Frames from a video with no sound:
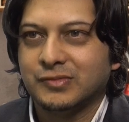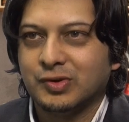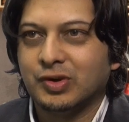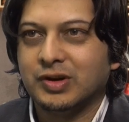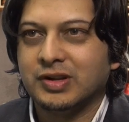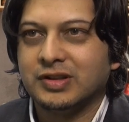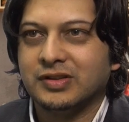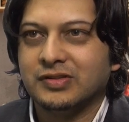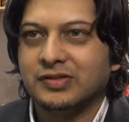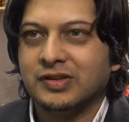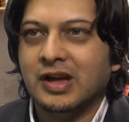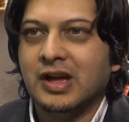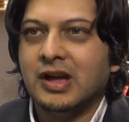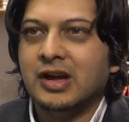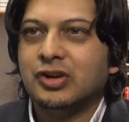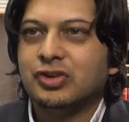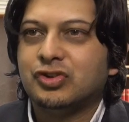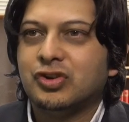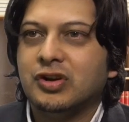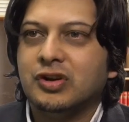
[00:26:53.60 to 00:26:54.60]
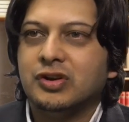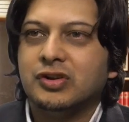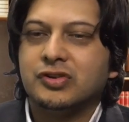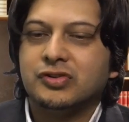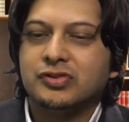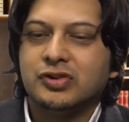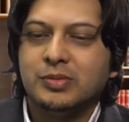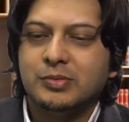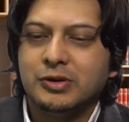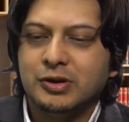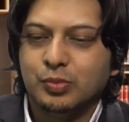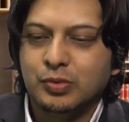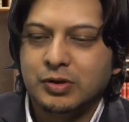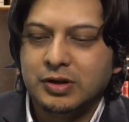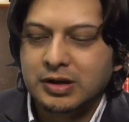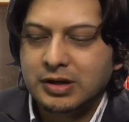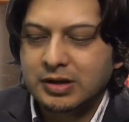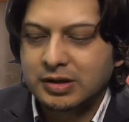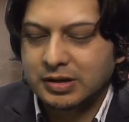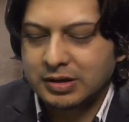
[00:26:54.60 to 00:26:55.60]
Correct. Yes.
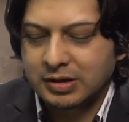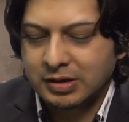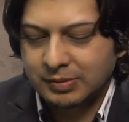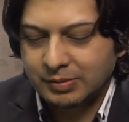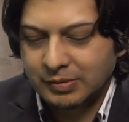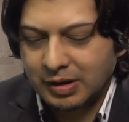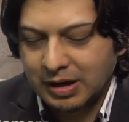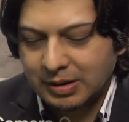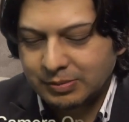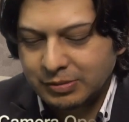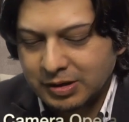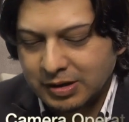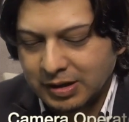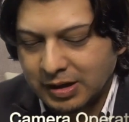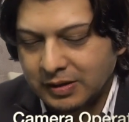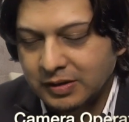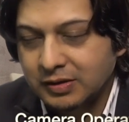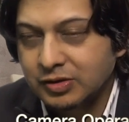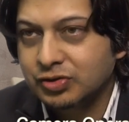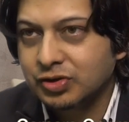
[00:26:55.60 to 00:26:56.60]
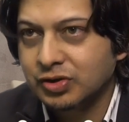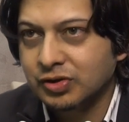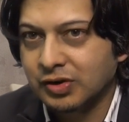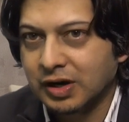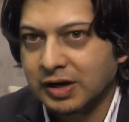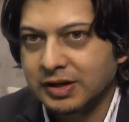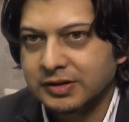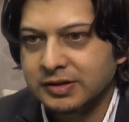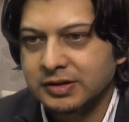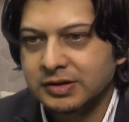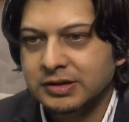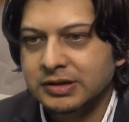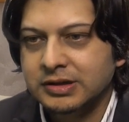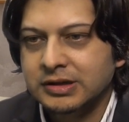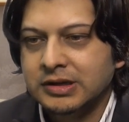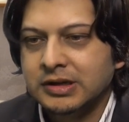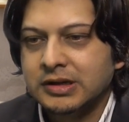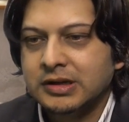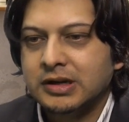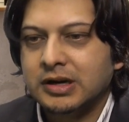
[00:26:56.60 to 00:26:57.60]
Shamaa, I'm gonna end the show right here.
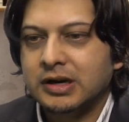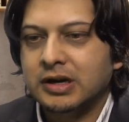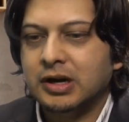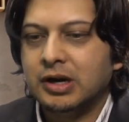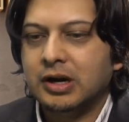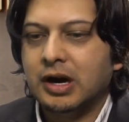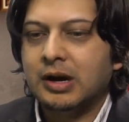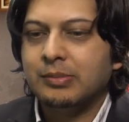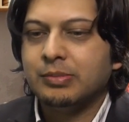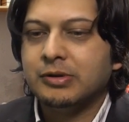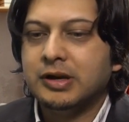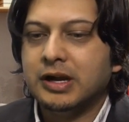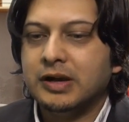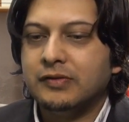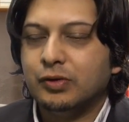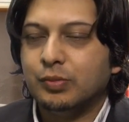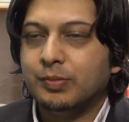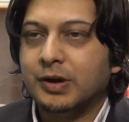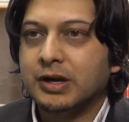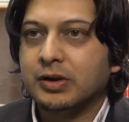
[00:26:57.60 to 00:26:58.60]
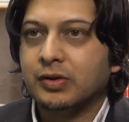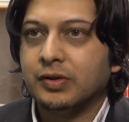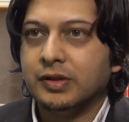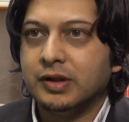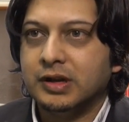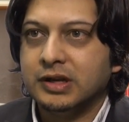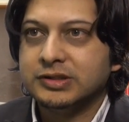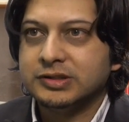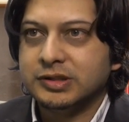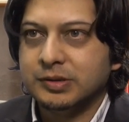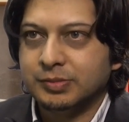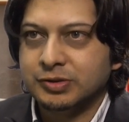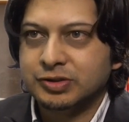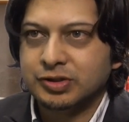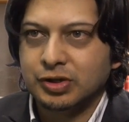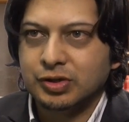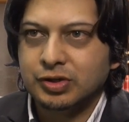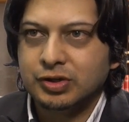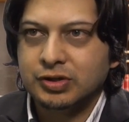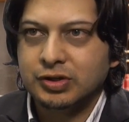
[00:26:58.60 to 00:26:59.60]
I'm gonna have you back on the next
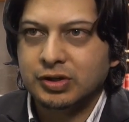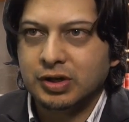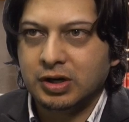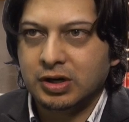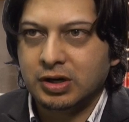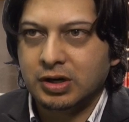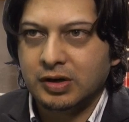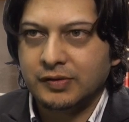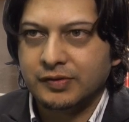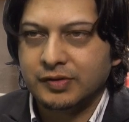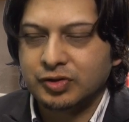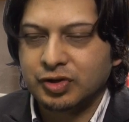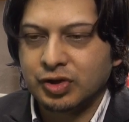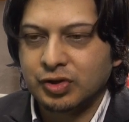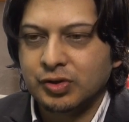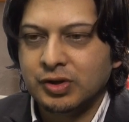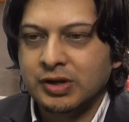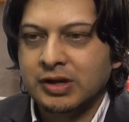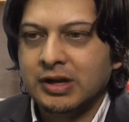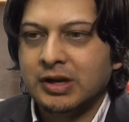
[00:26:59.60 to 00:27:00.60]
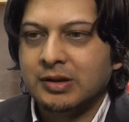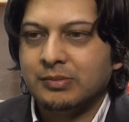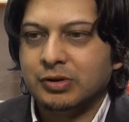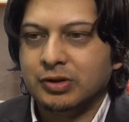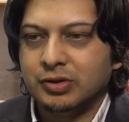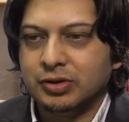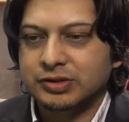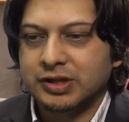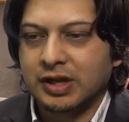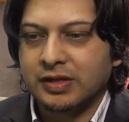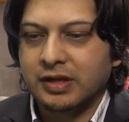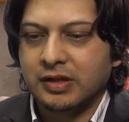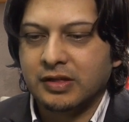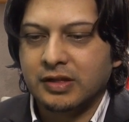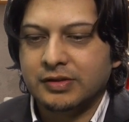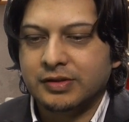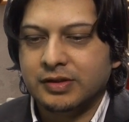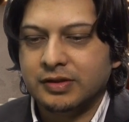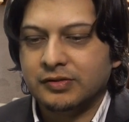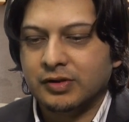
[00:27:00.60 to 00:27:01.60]
episode of the show, because I think
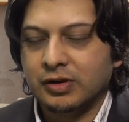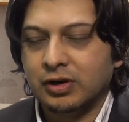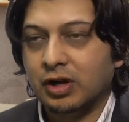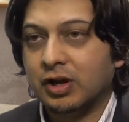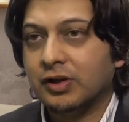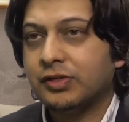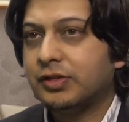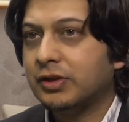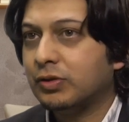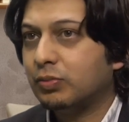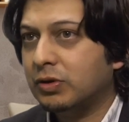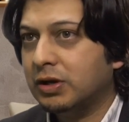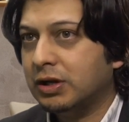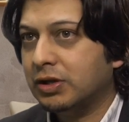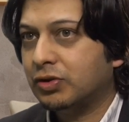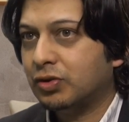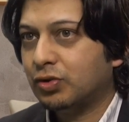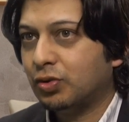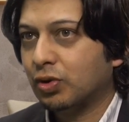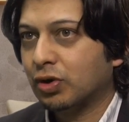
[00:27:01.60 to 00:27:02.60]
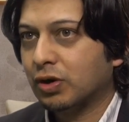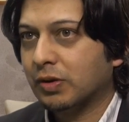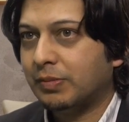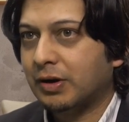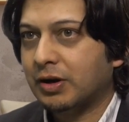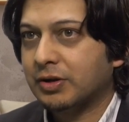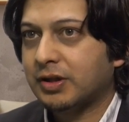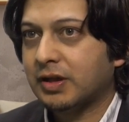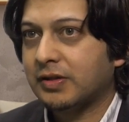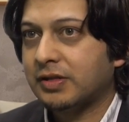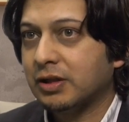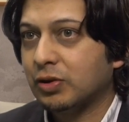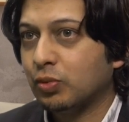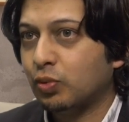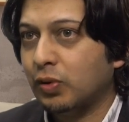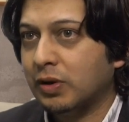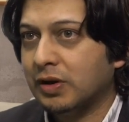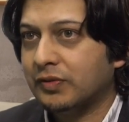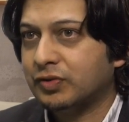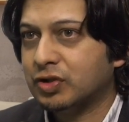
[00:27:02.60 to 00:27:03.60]
that there's a lot that we need to talk about. I
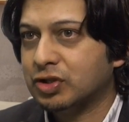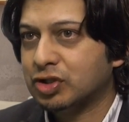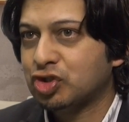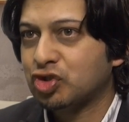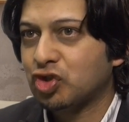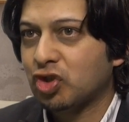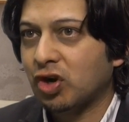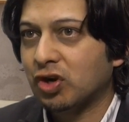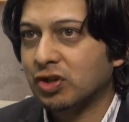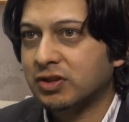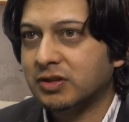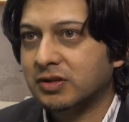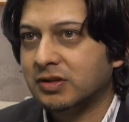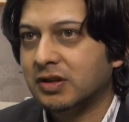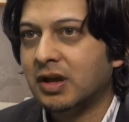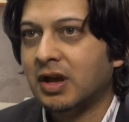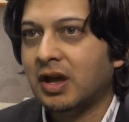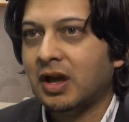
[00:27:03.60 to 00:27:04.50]
think we have just started